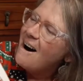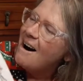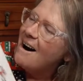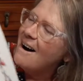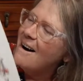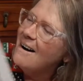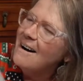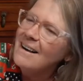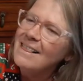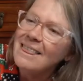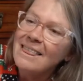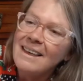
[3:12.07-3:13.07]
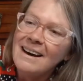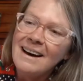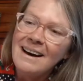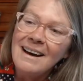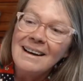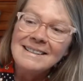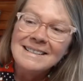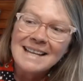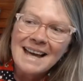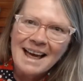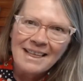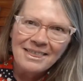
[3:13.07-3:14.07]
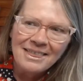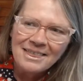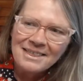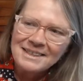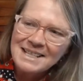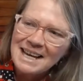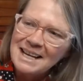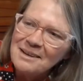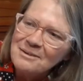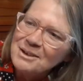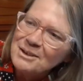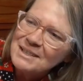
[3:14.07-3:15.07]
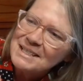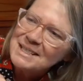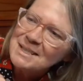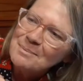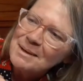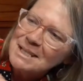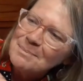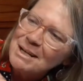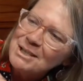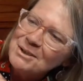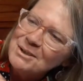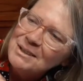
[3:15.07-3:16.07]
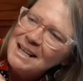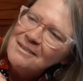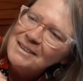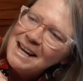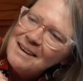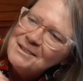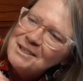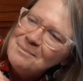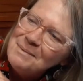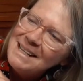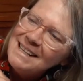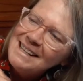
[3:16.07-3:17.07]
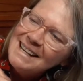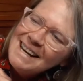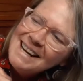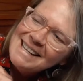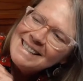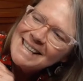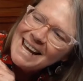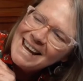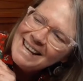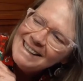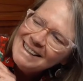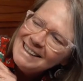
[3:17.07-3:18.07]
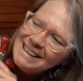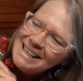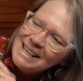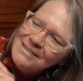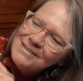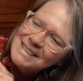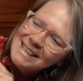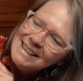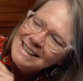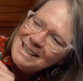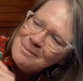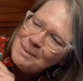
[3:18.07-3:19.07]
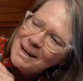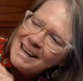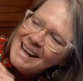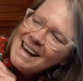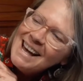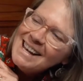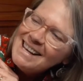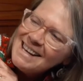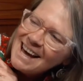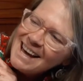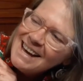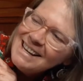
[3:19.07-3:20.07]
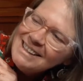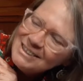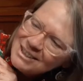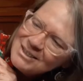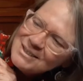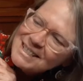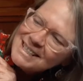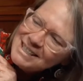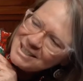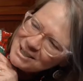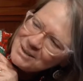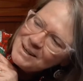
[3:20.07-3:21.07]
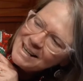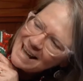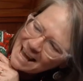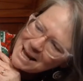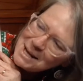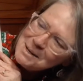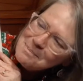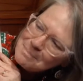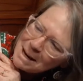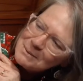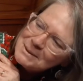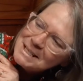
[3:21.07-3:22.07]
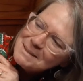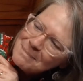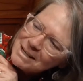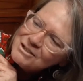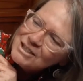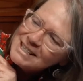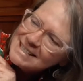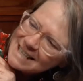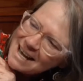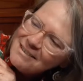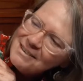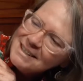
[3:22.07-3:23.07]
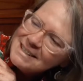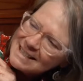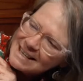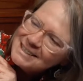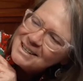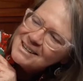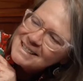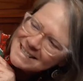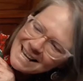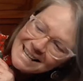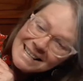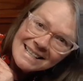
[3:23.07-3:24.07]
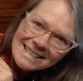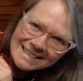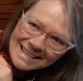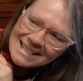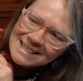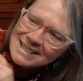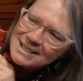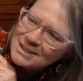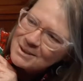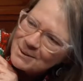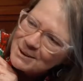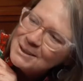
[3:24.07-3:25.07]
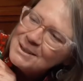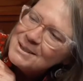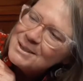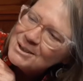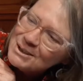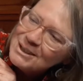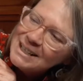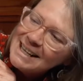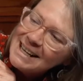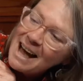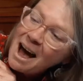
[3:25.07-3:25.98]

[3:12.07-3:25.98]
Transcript: On the tenth day of Christmas, my true love gave to me ten leaves a leaping, nine loons canoeing, eight mounties munching, seven sled dogs sledding, six squirrels curling,